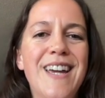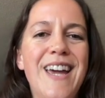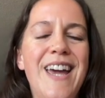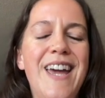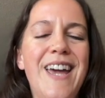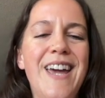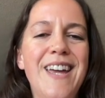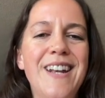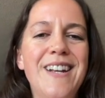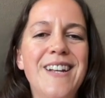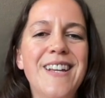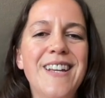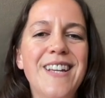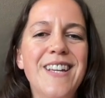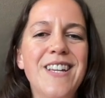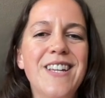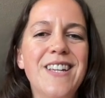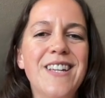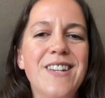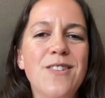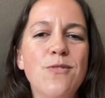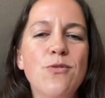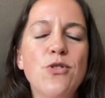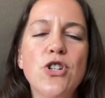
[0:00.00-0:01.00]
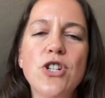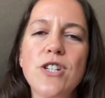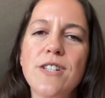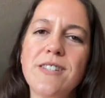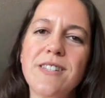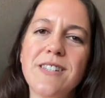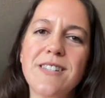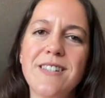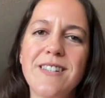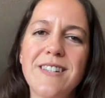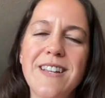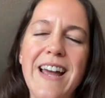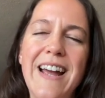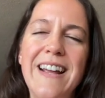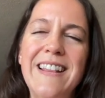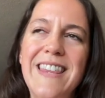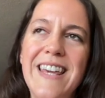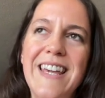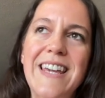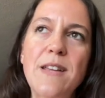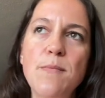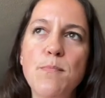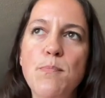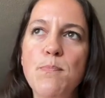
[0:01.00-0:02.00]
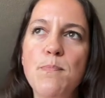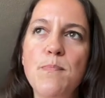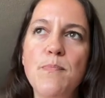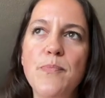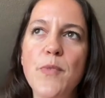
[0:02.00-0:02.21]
And I think it